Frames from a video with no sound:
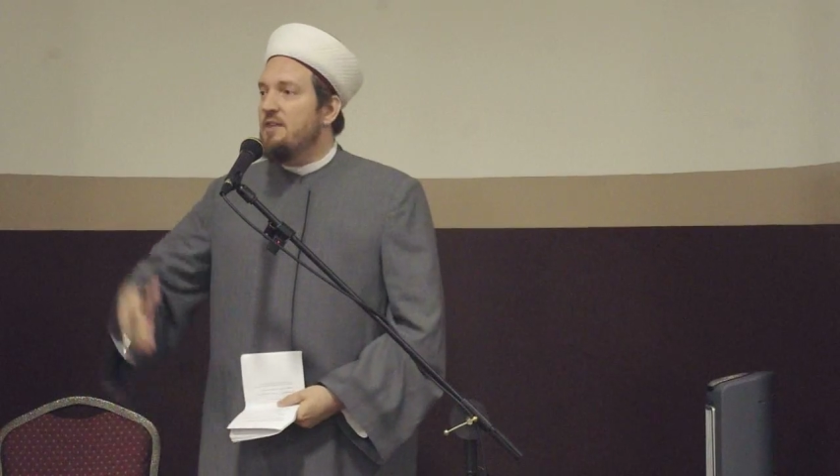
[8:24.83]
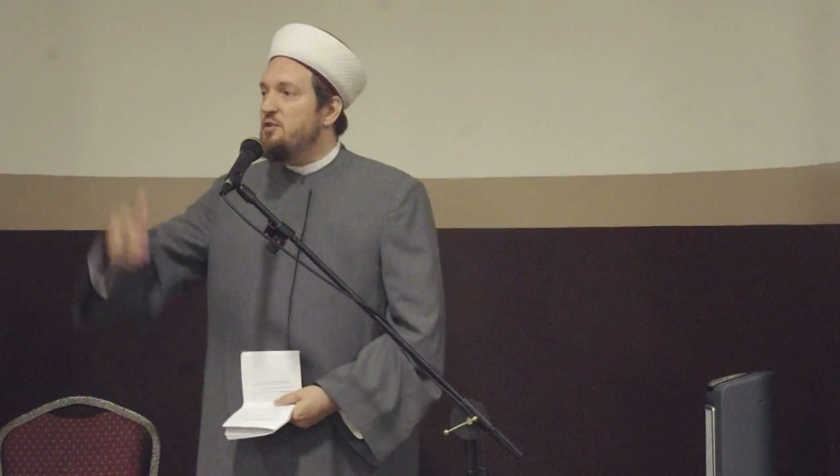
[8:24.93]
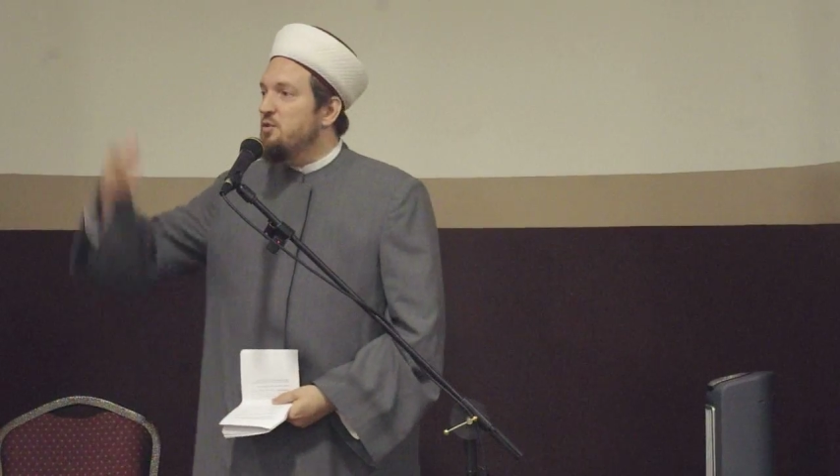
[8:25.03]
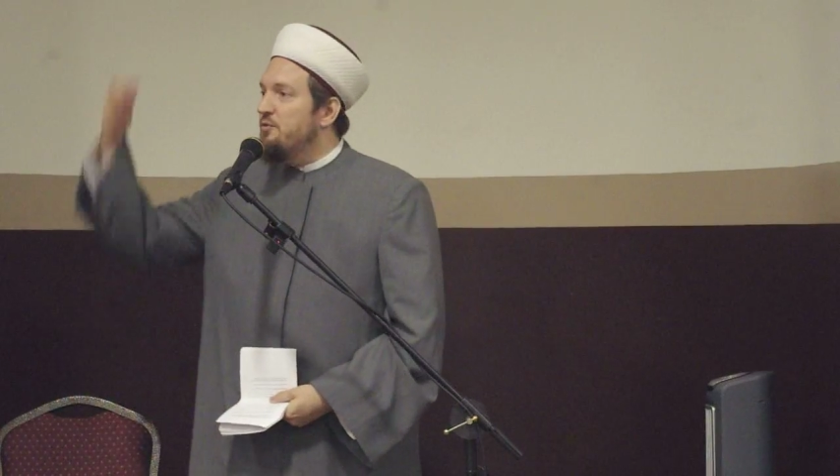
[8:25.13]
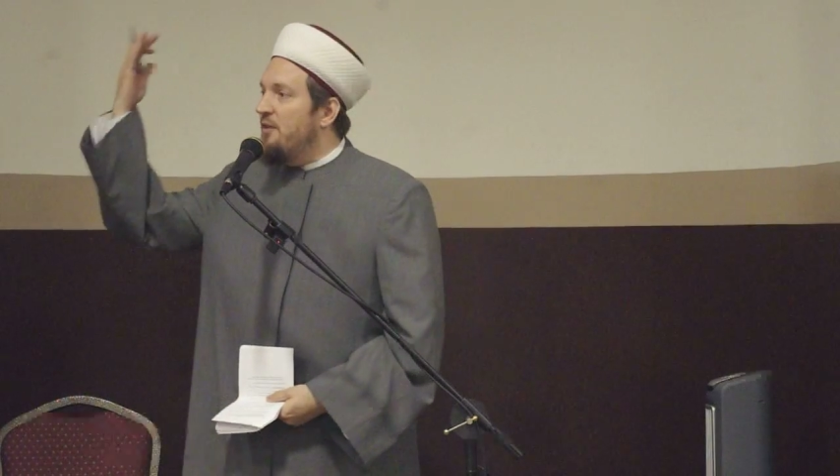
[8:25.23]

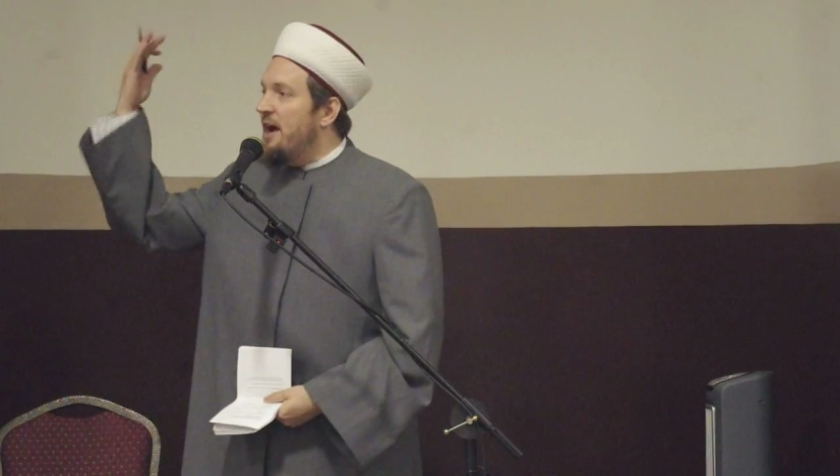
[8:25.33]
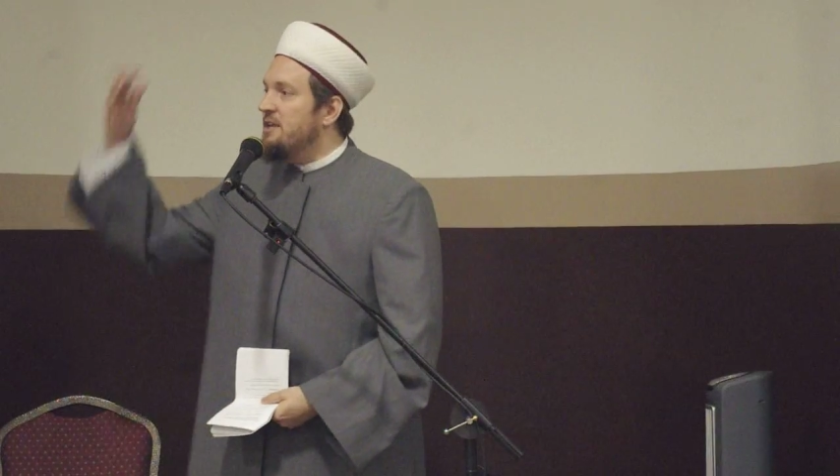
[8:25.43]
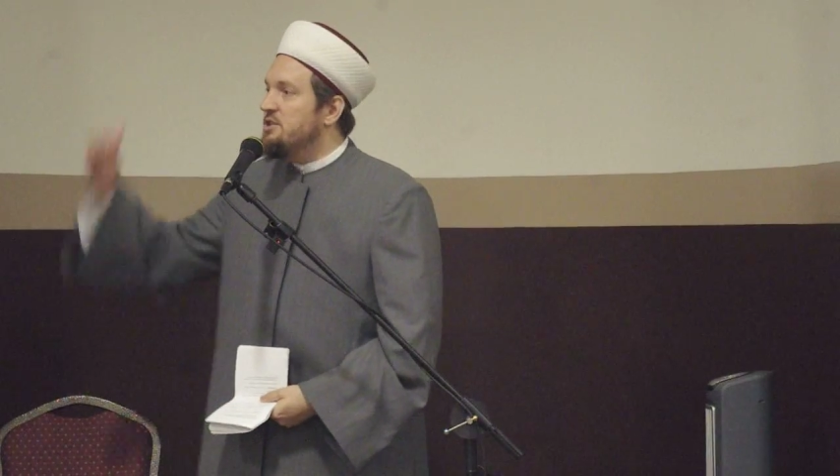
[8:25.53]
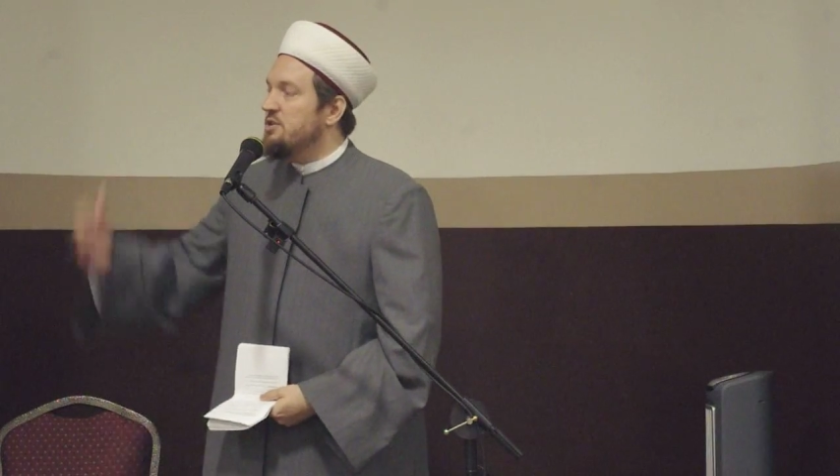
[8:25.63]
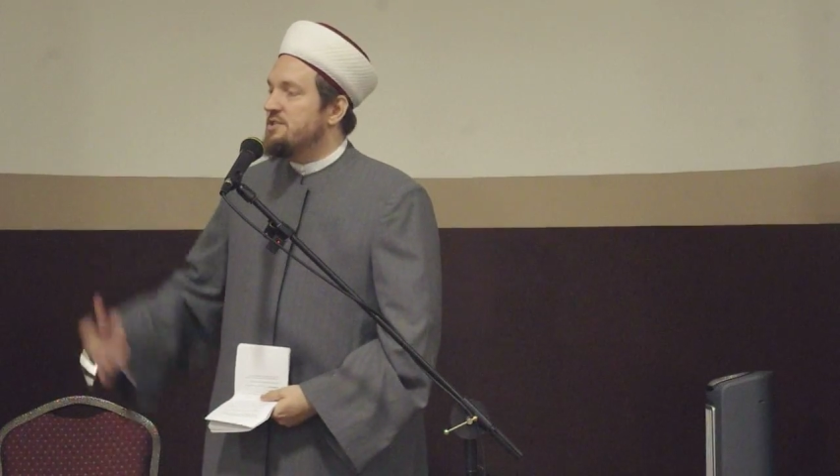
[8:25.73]
if you
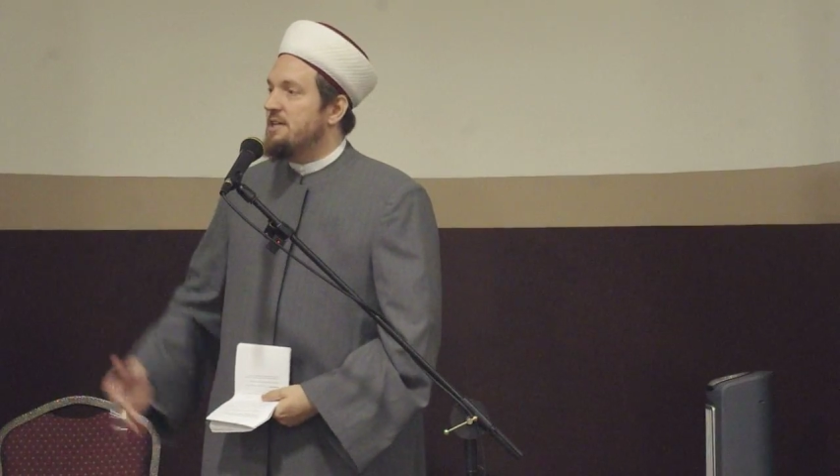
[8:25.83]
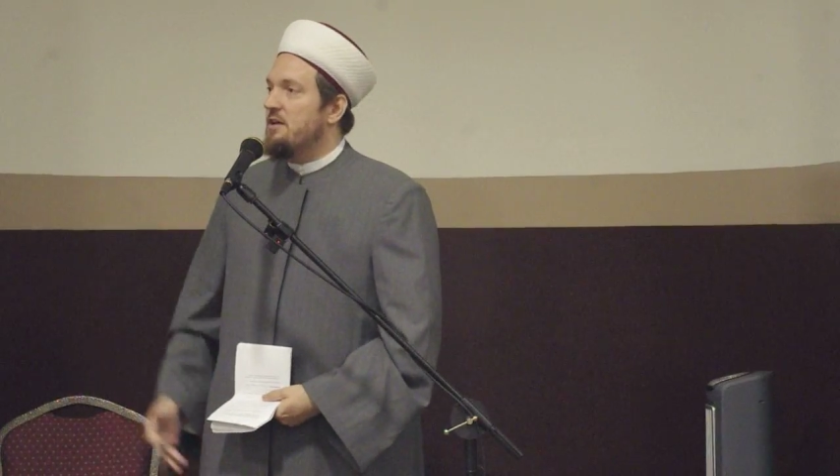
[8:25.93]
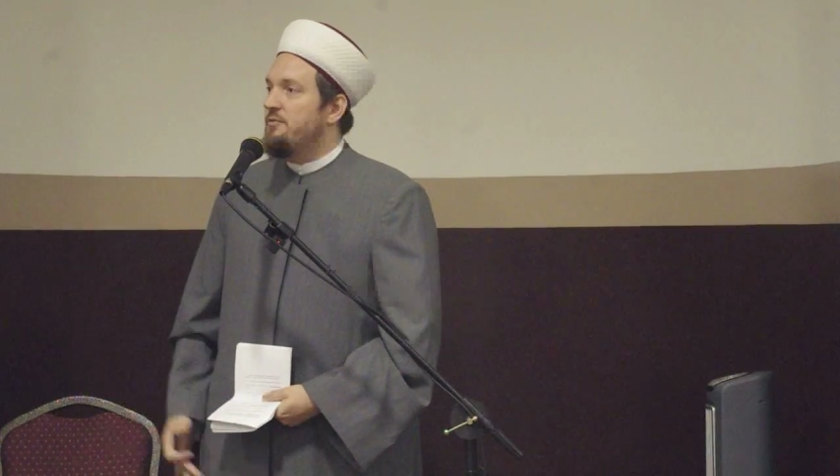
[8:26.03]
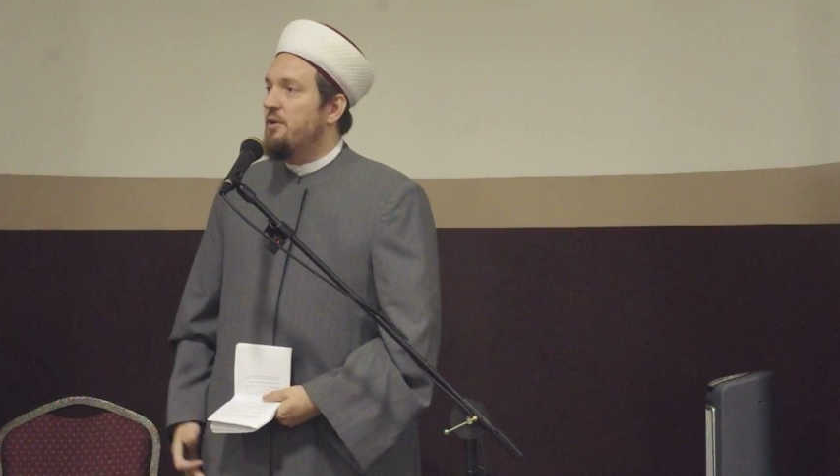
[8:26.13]
find yourself